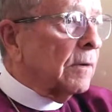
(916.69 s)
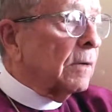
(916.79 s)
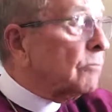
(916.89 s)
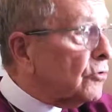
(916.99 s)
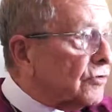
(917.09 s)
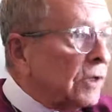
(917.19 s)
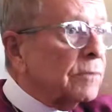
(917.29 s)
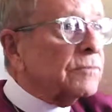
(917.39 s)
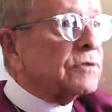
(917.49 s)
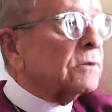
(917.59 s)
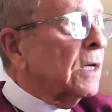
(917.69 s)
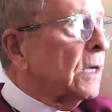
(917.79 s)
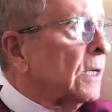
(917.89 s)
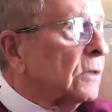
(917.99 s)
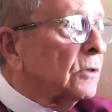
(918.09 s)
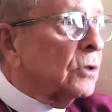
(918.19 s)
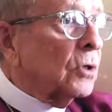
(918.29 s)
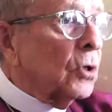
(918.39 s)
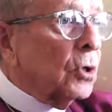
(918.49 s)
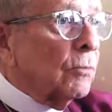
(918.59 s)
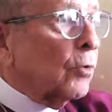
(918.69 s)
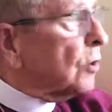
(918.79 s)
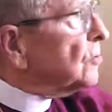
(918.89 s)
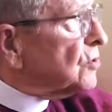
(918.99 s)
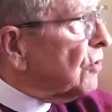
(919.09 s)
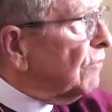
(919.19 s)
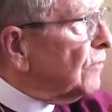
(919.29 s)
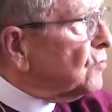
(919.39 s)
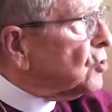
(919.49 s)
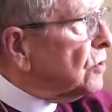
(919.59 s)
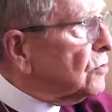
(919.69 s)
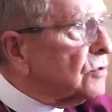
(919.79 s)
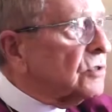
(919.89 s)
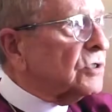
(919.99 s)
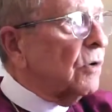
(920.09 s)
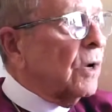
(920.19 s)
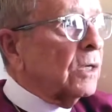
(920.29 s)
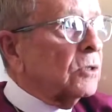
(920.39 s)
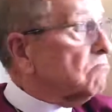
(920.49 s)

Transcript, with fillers: Muslims, and more conservative Jews, and so on,